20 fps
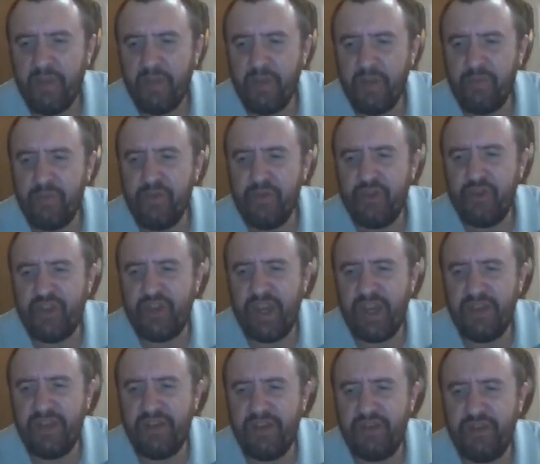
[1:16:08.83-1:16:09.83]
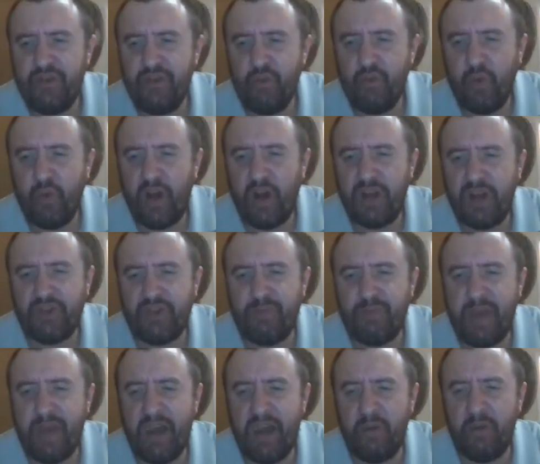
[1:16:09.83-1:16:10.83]
WJ, did you
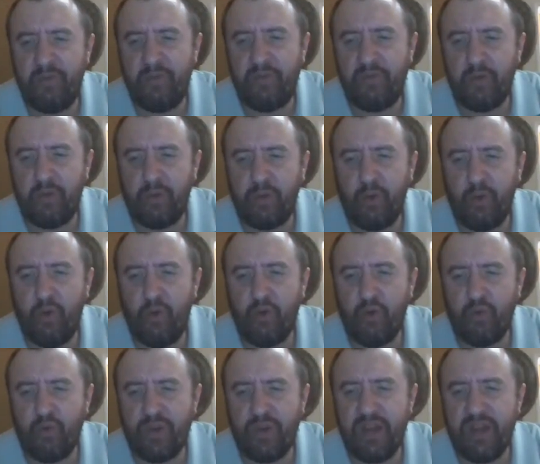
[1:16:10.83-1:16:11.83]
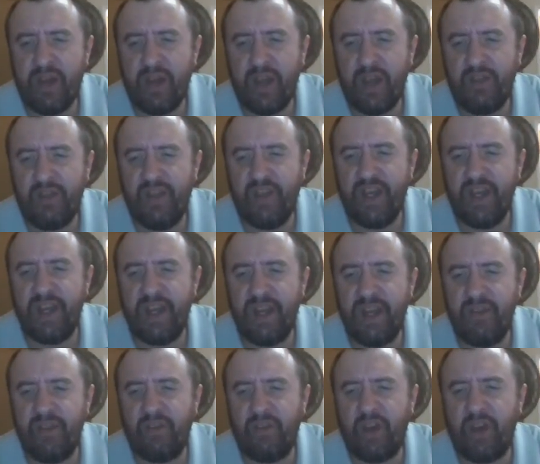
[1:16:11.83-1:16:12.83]
watch Bound for Glory? I
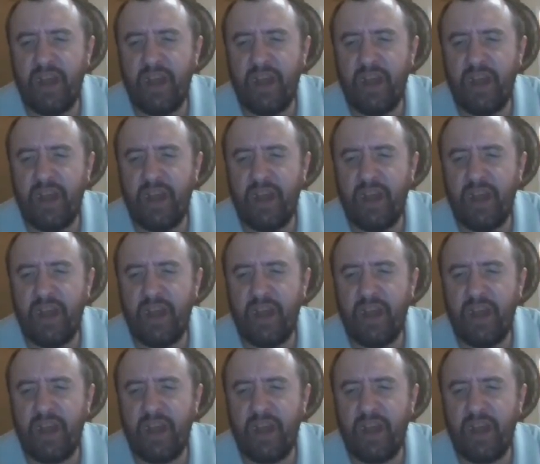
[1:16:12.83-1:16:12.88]
didn't.